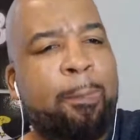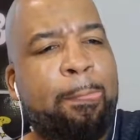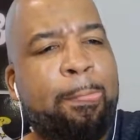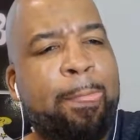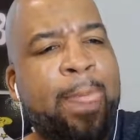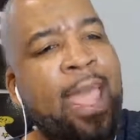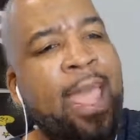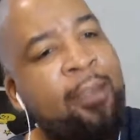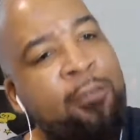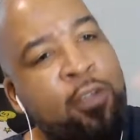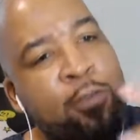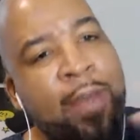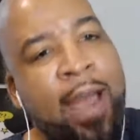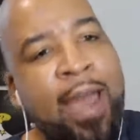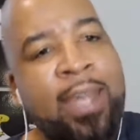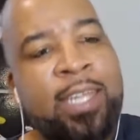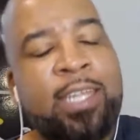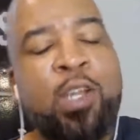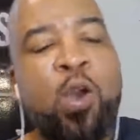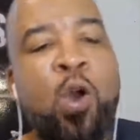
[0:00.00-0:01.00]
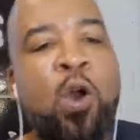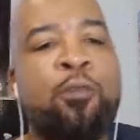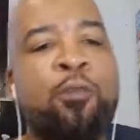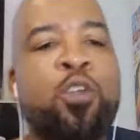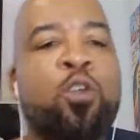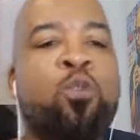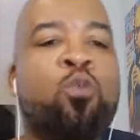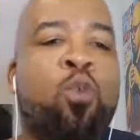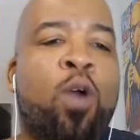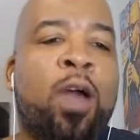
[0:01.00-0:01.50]
Now, everybody know if you
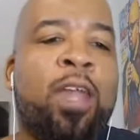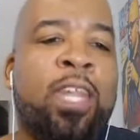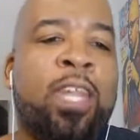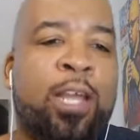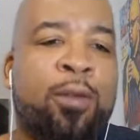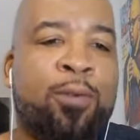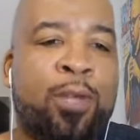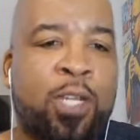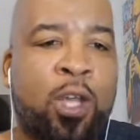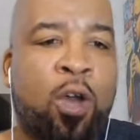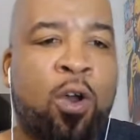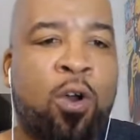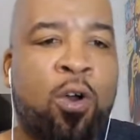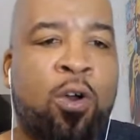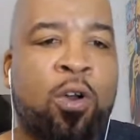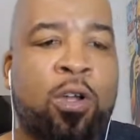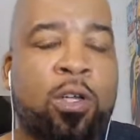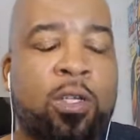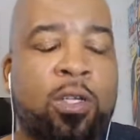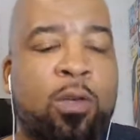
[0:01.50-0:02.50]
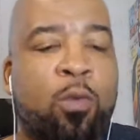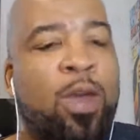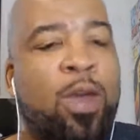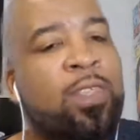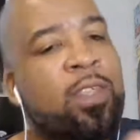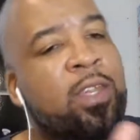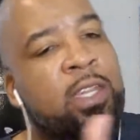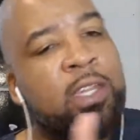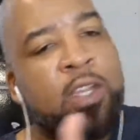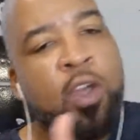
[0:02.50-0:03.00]
run near a dog, whether
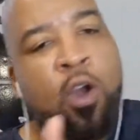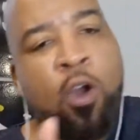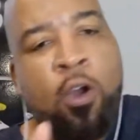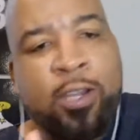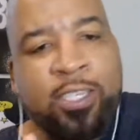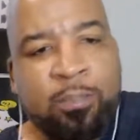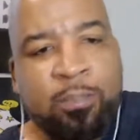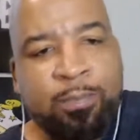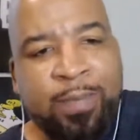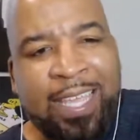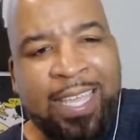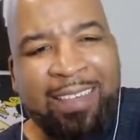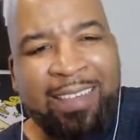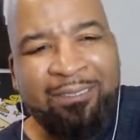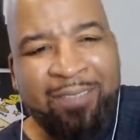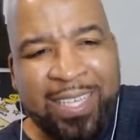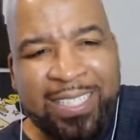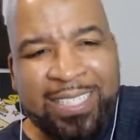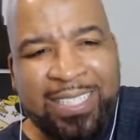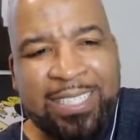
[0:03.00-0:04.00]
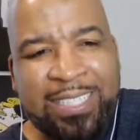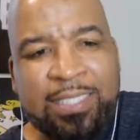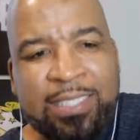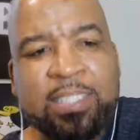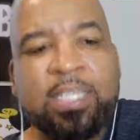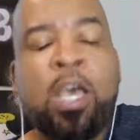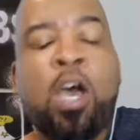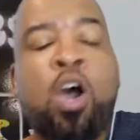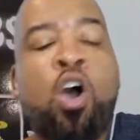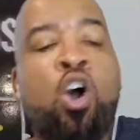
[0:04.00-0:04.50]
the dog is being
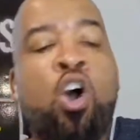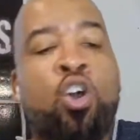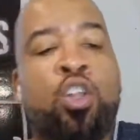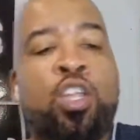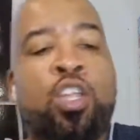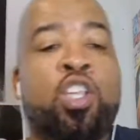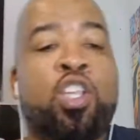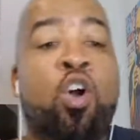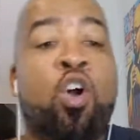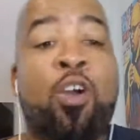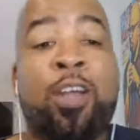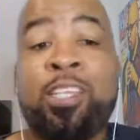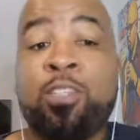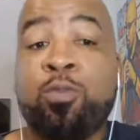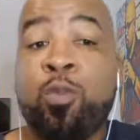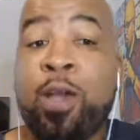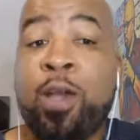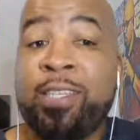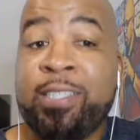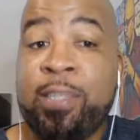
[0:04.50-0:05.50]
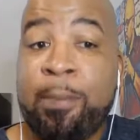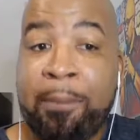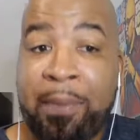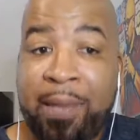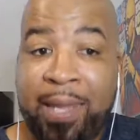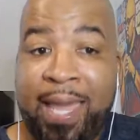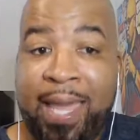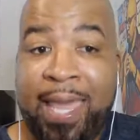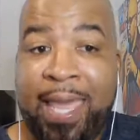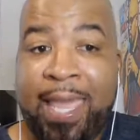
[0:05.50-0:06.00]
vicious or the dog is wanting to
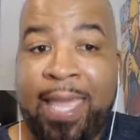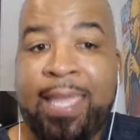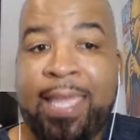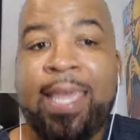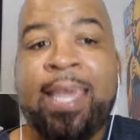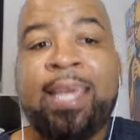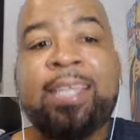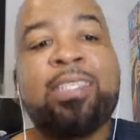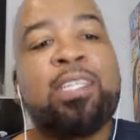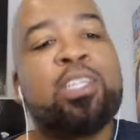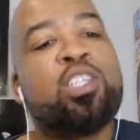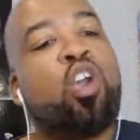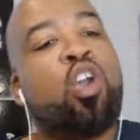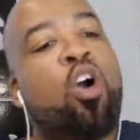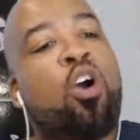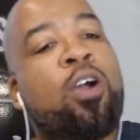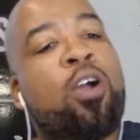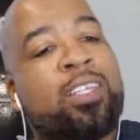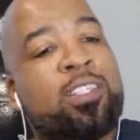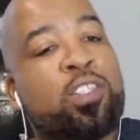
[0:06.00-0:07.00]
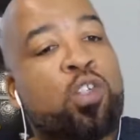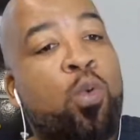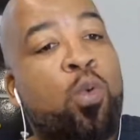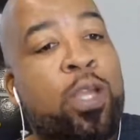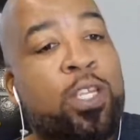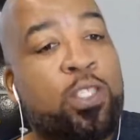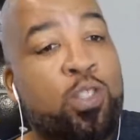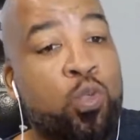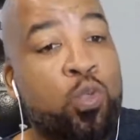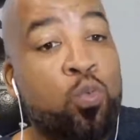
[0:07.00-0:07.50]
play, the dog is going
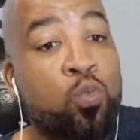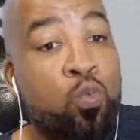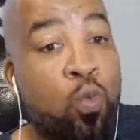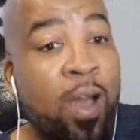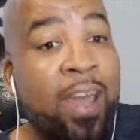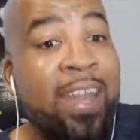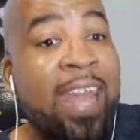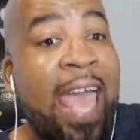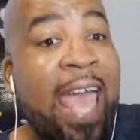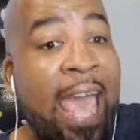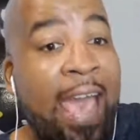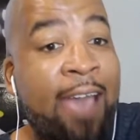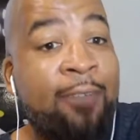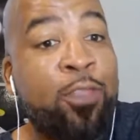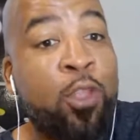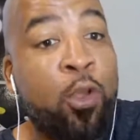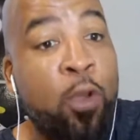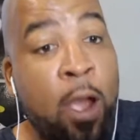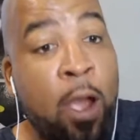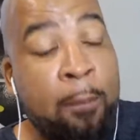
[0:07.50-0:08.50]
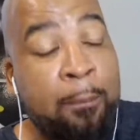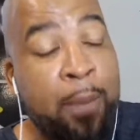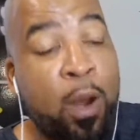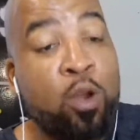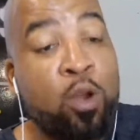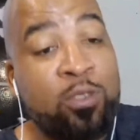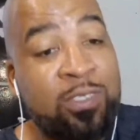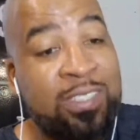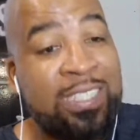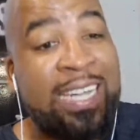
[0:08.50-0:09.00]
to run after a
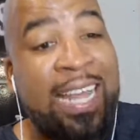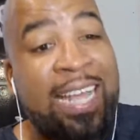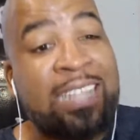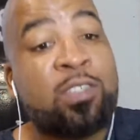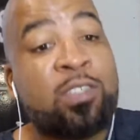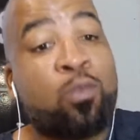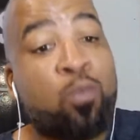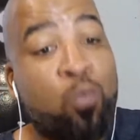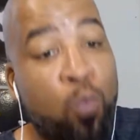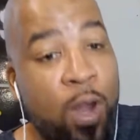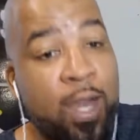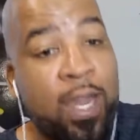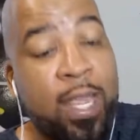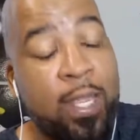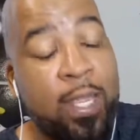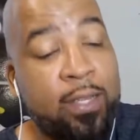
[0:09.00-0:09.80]
person that's running.